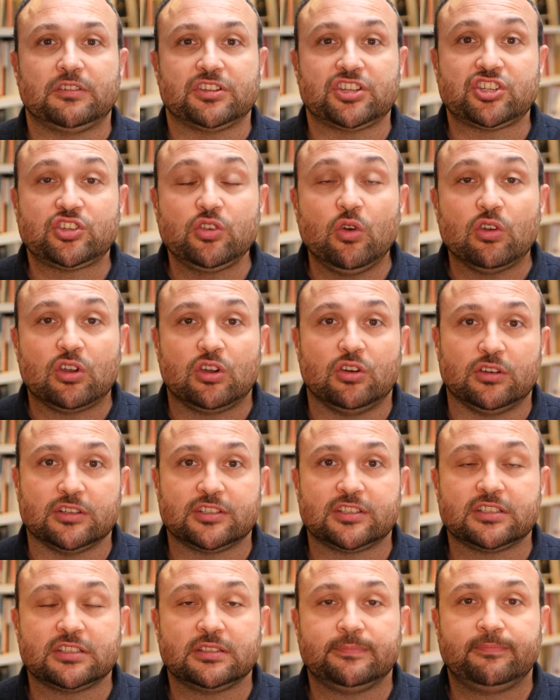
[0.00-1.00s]
a short
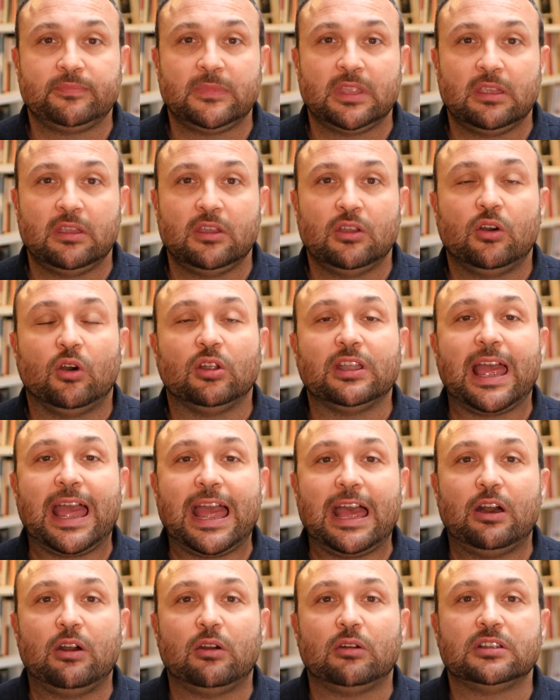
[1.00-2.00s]
course on
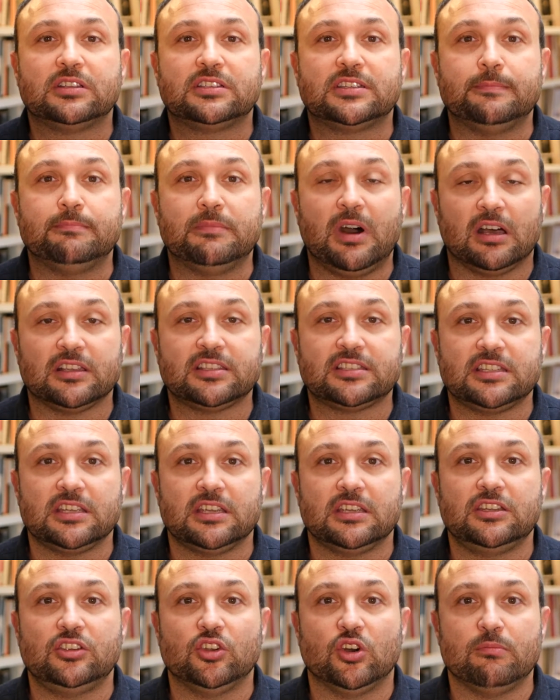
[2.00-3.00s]
how to
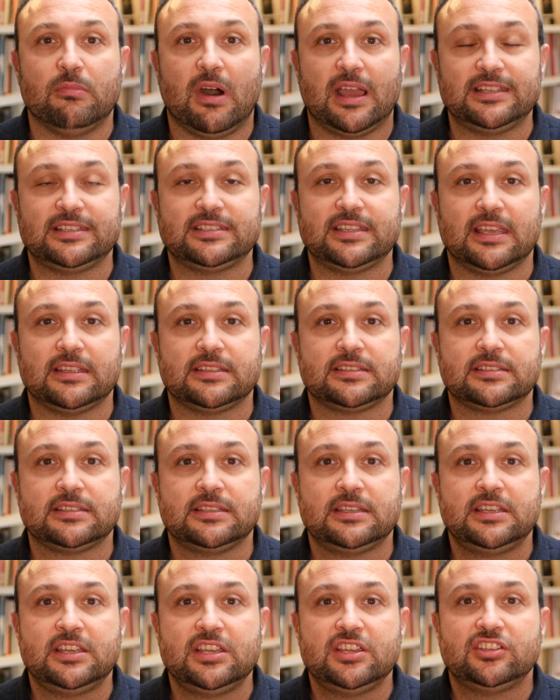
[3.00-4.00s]
master your mindsets
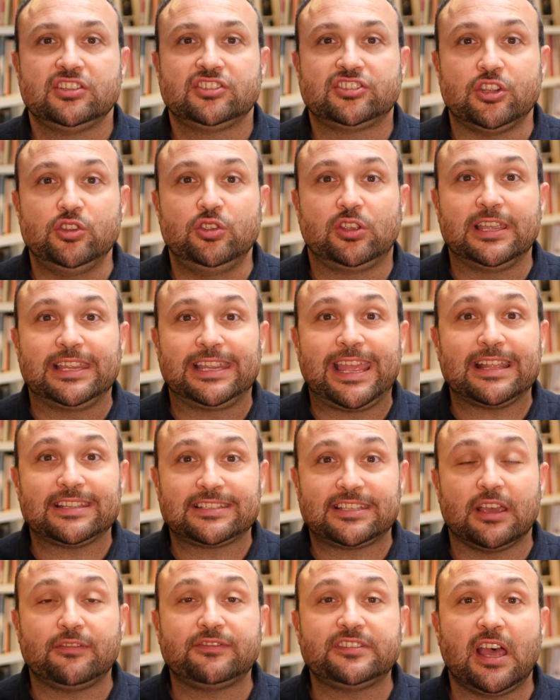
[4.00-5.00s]
so you can get
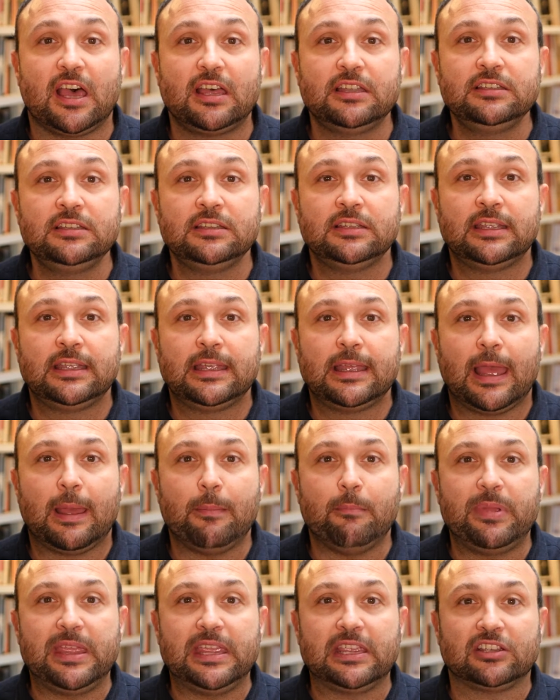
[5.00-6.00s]
stuff done
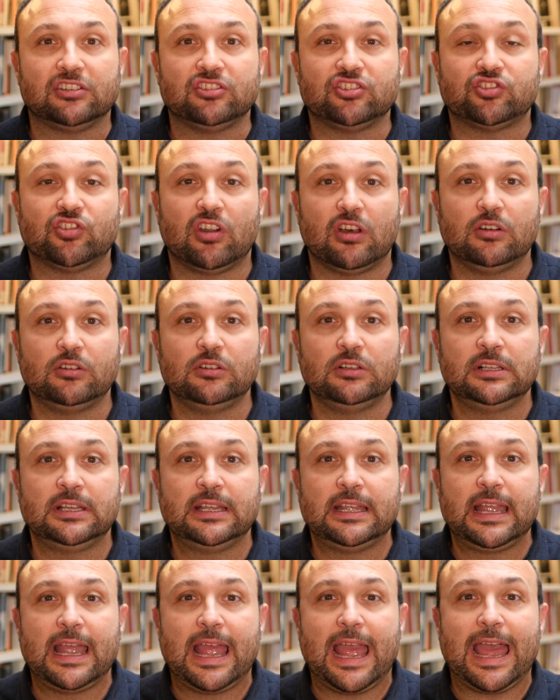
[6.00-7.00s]
and be in control
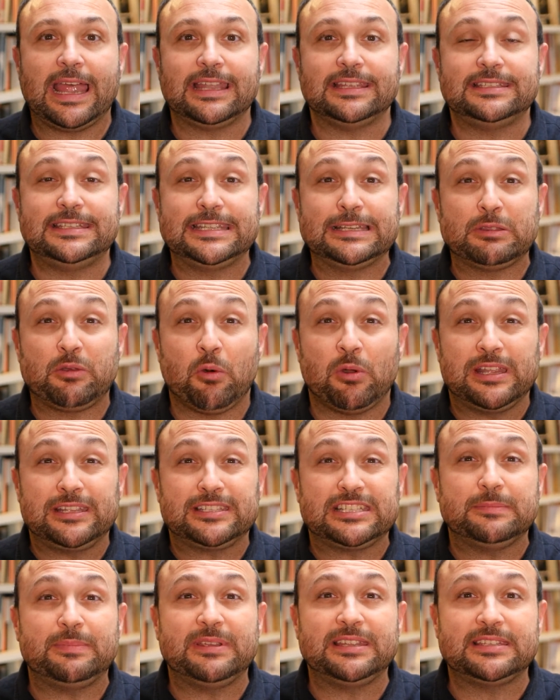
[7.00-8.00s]
and deal with what
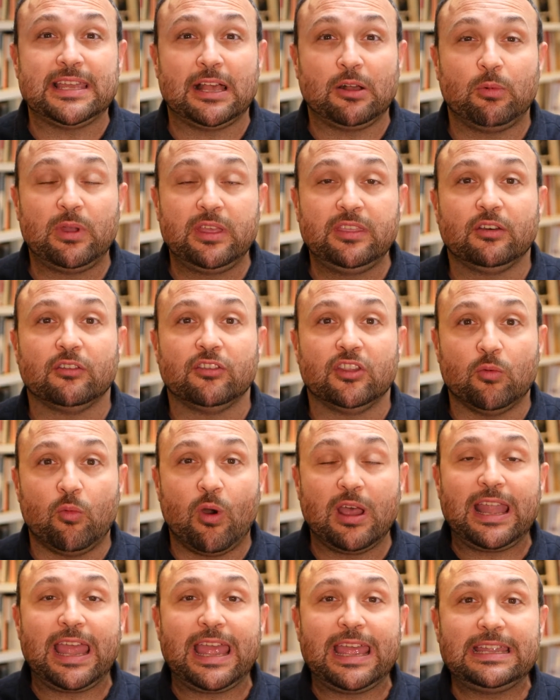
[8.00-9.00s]
needs to be dealt with on the
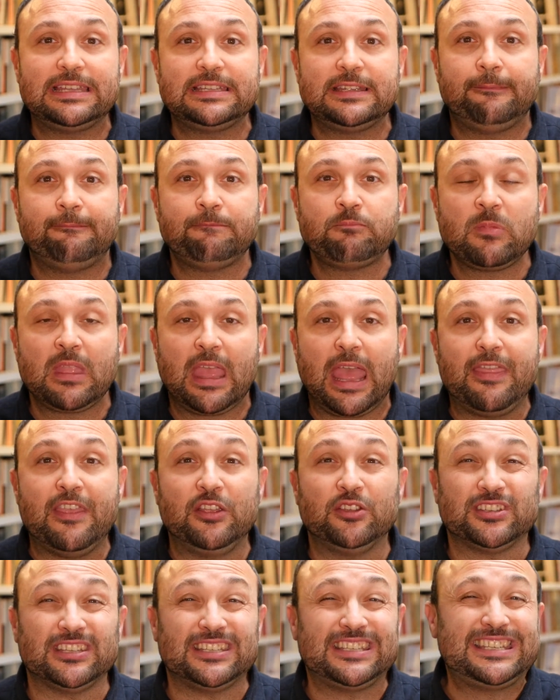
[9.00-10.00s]
one hand, and then
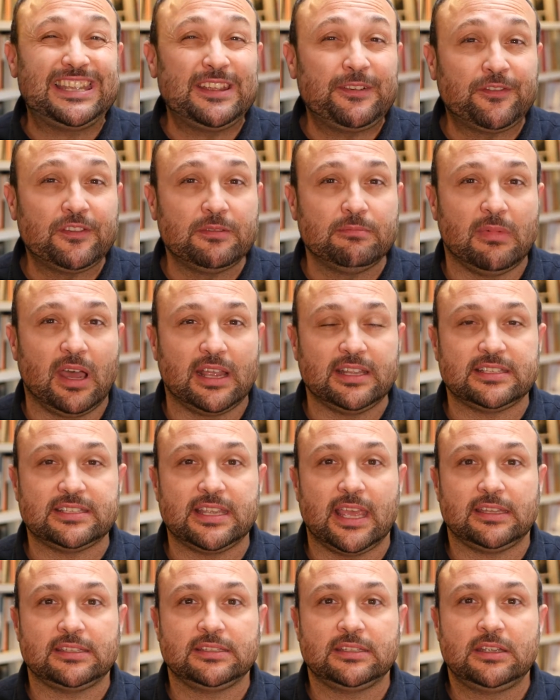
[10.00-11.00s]
use a different
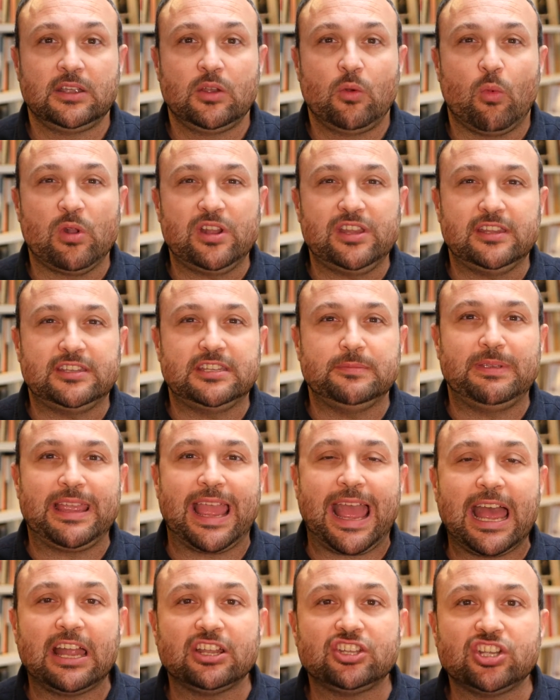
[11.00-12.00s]
mindset when you need to be
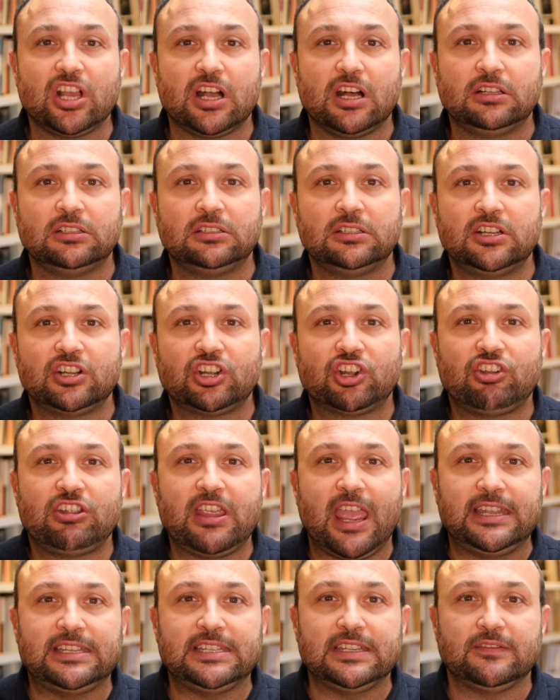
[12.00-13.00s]
agile,
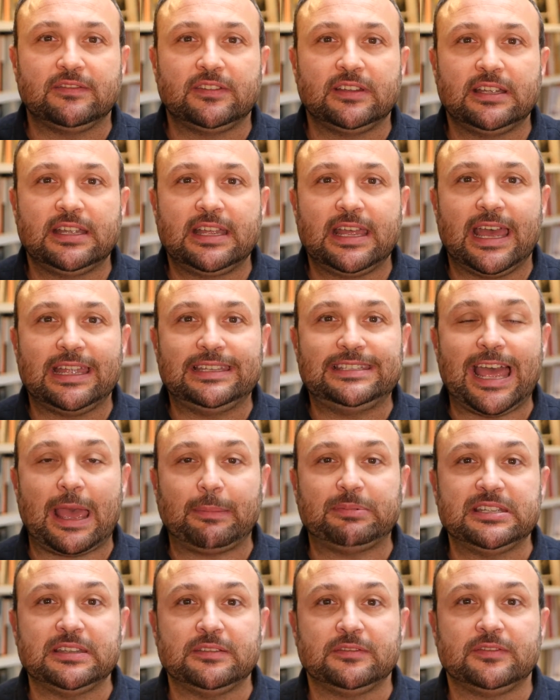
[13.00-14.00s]
creative,
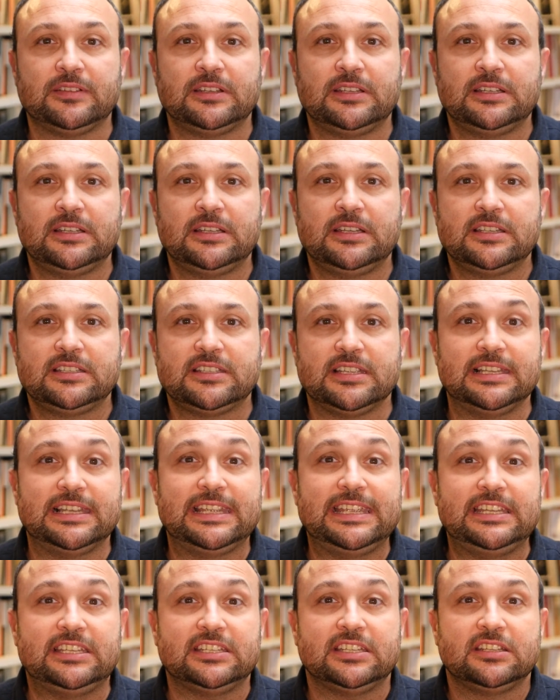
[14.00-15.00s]
adaptive to
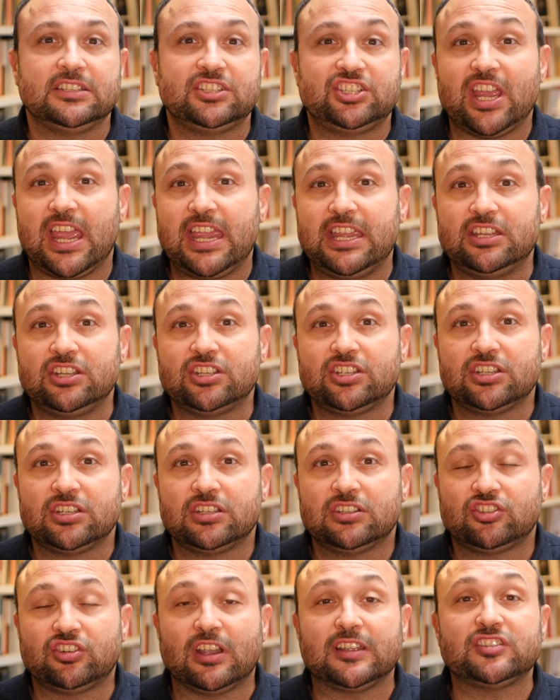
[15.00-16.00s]
lead change,
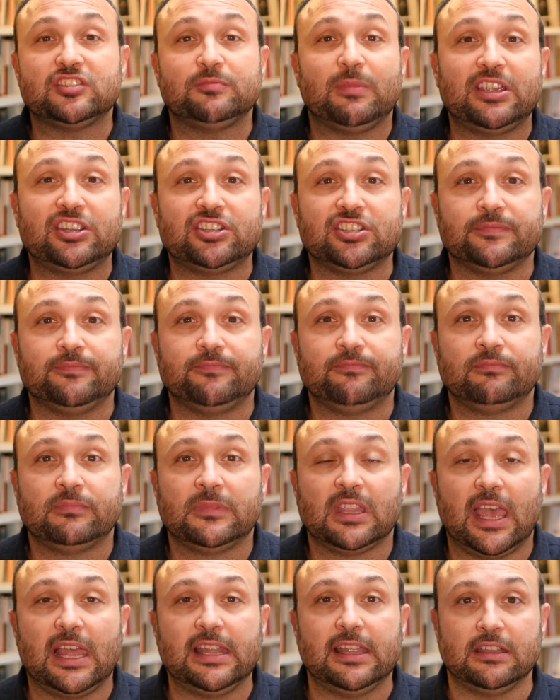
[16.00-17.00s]
transformation
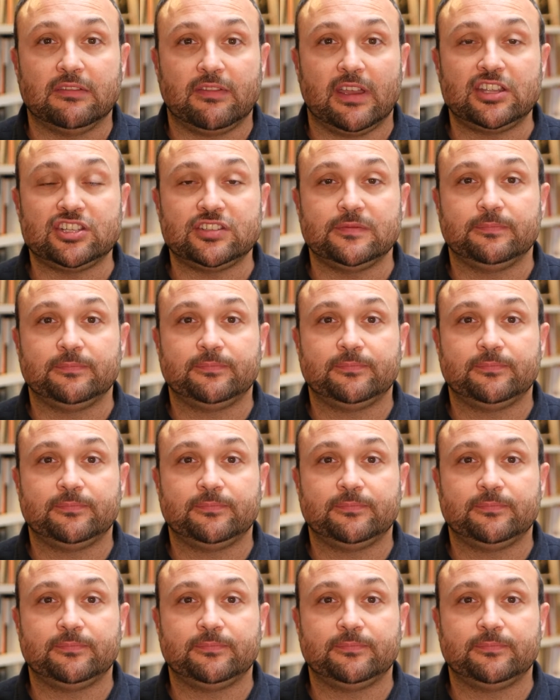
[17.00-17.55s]
and innovation.